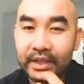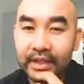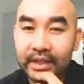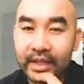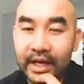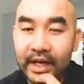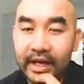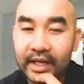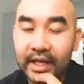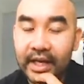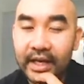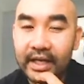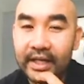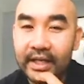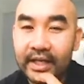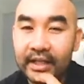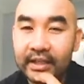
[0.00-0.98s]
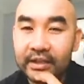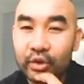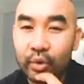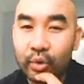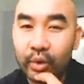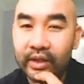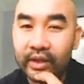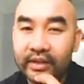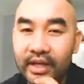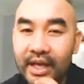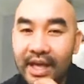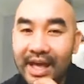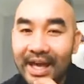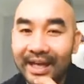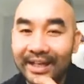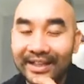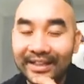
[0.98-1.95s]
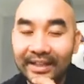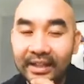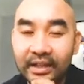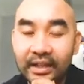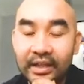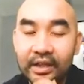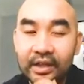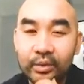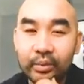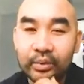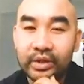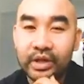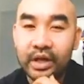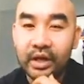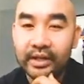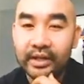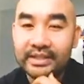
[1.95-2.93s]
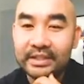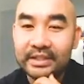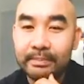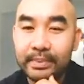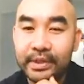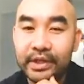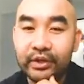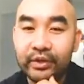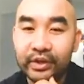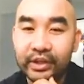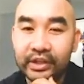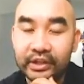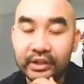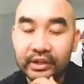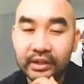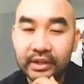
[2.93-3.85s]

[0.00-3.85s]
that heading towards the head, we call that superior.